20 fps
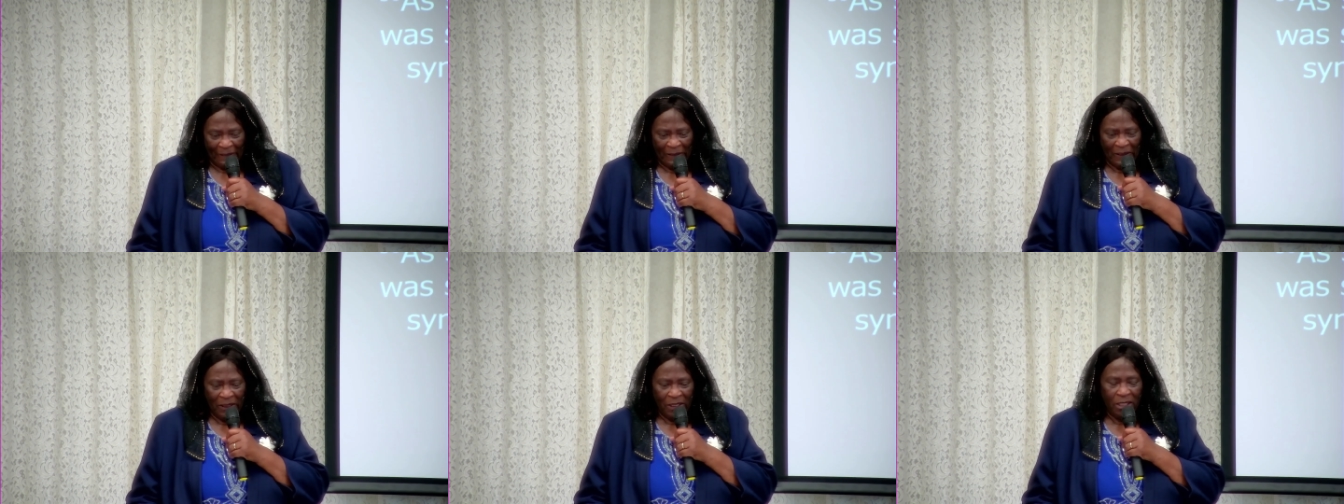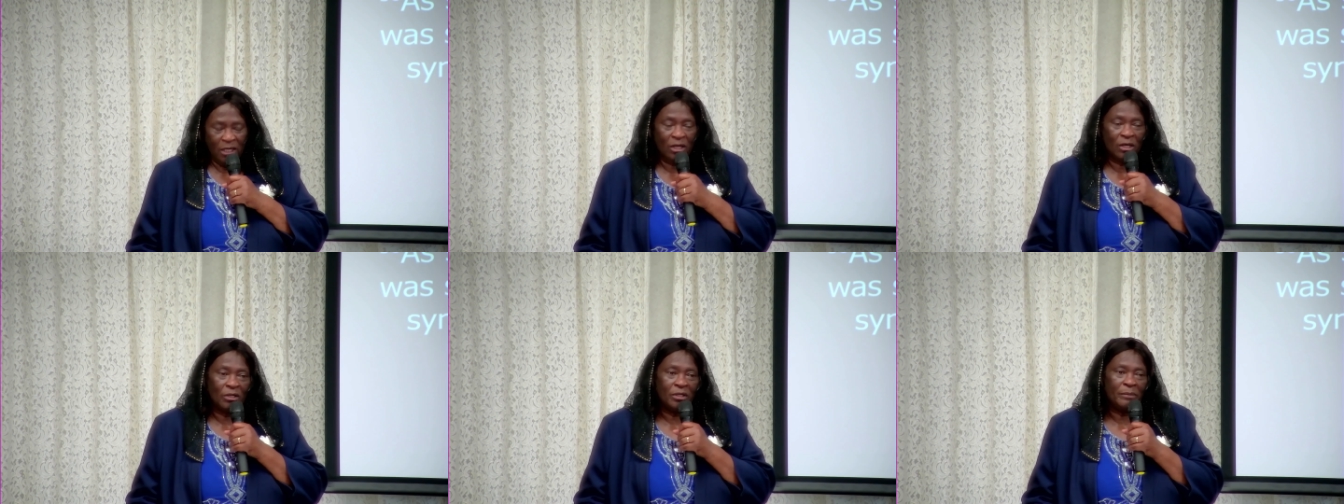
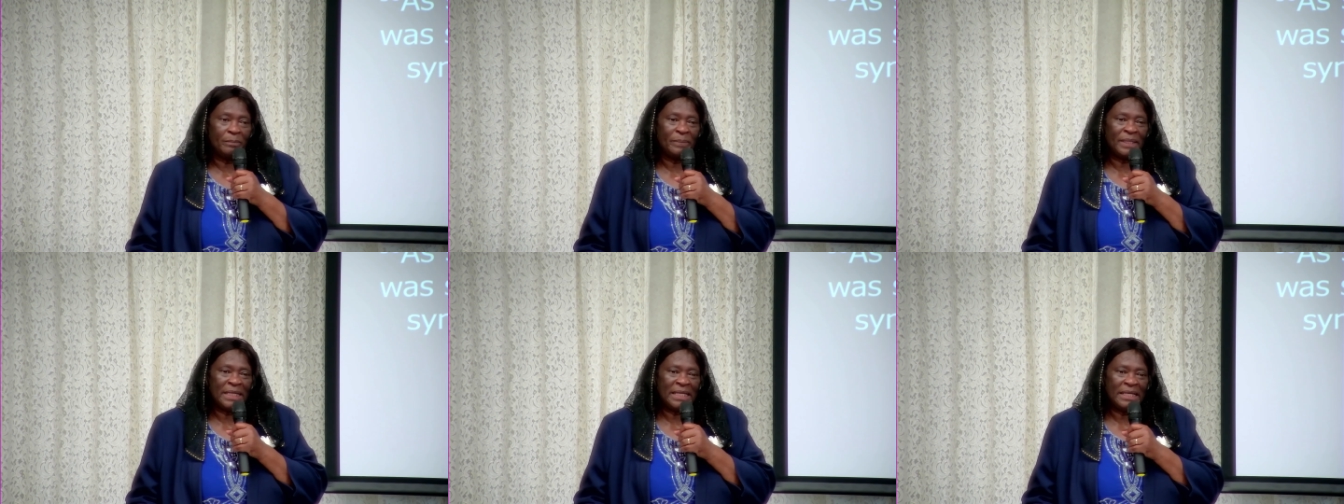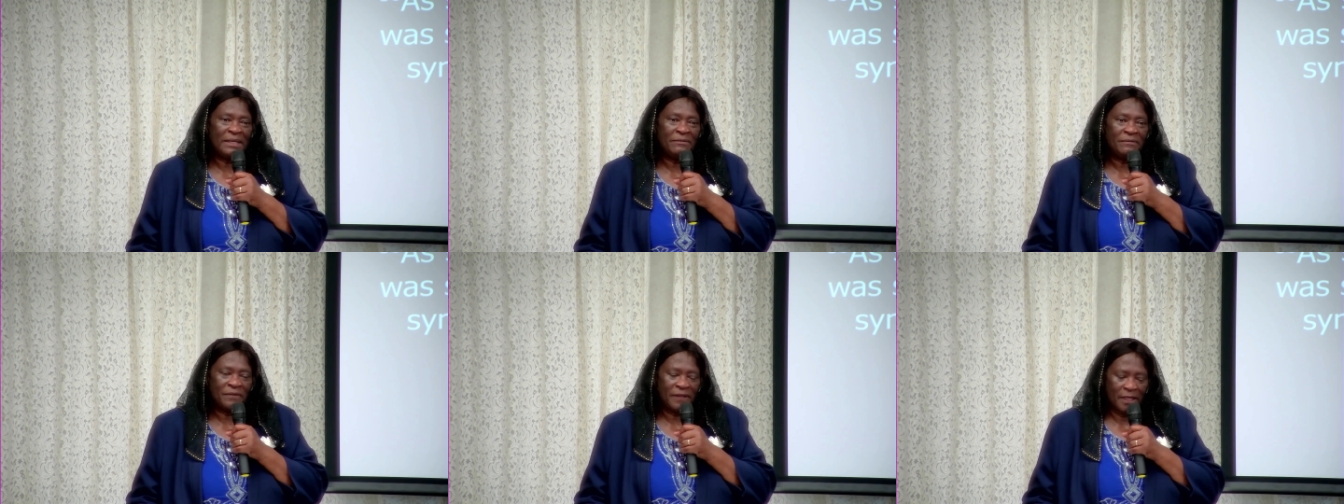You're going to
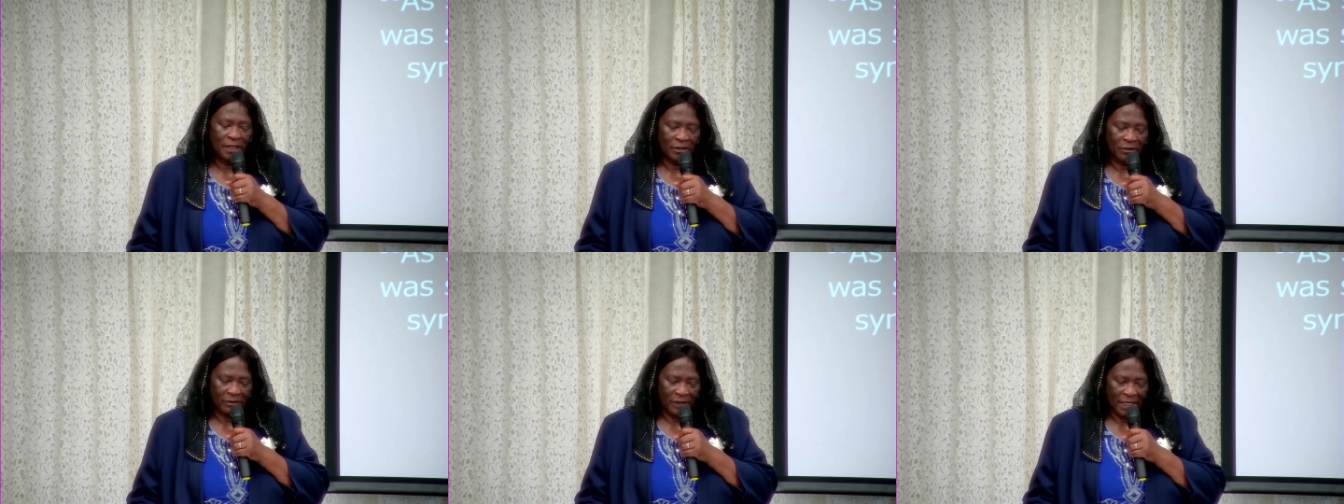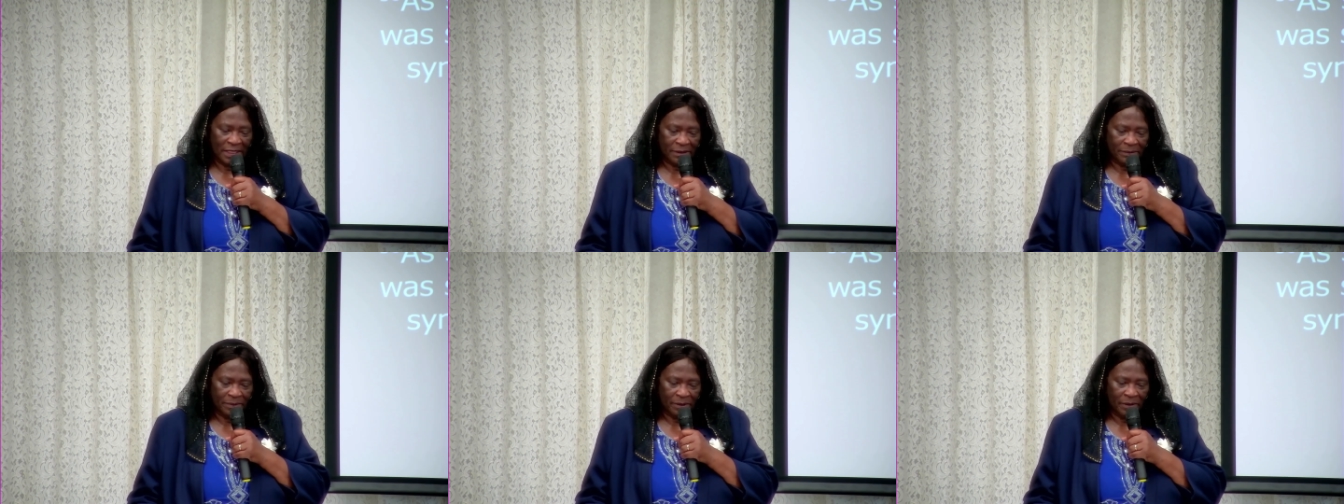believe the
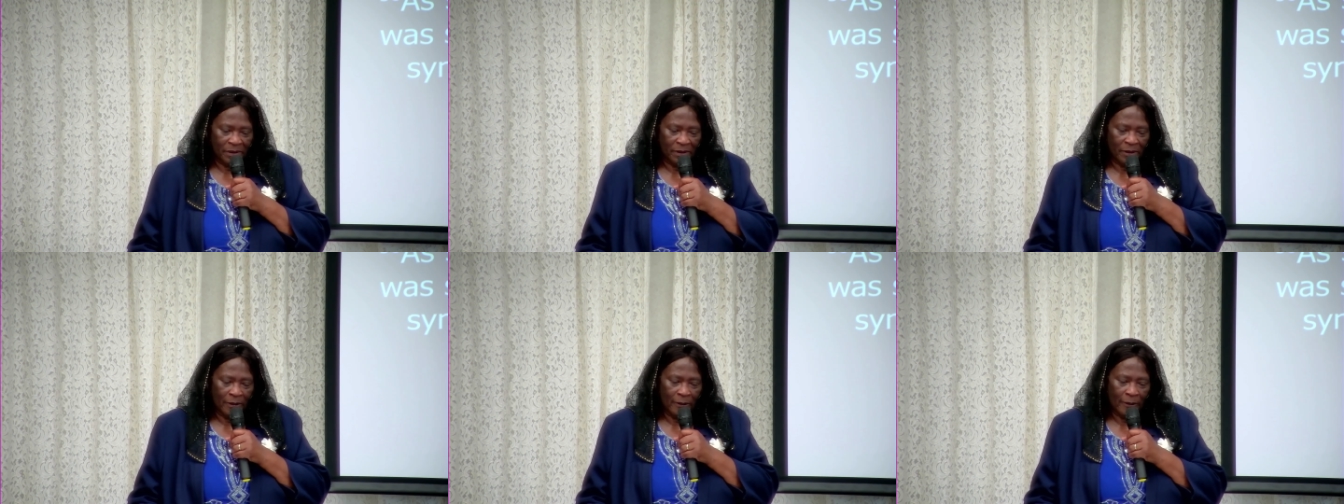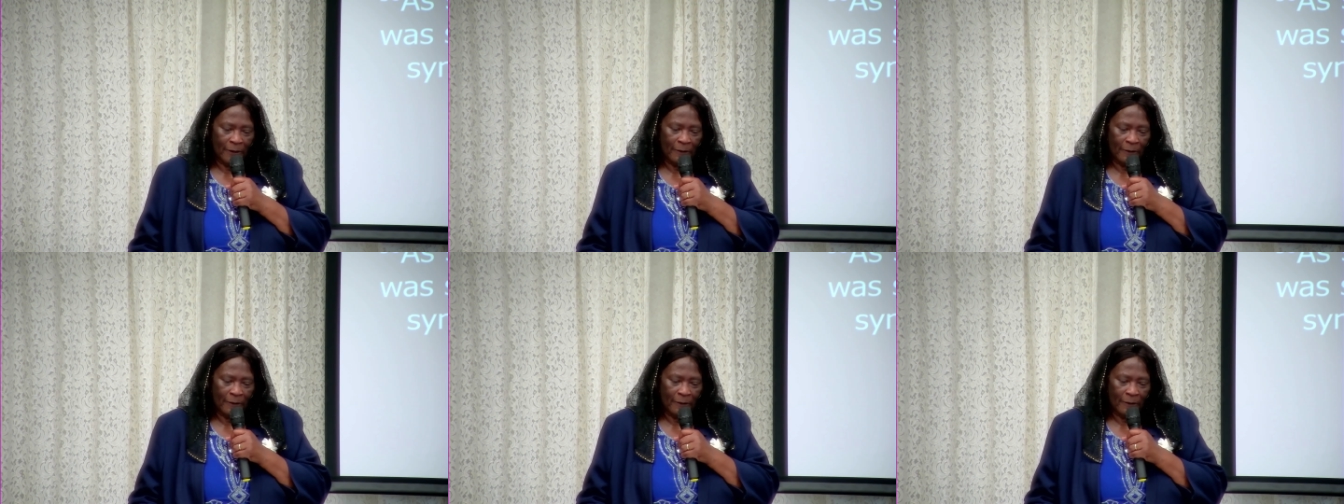incredible,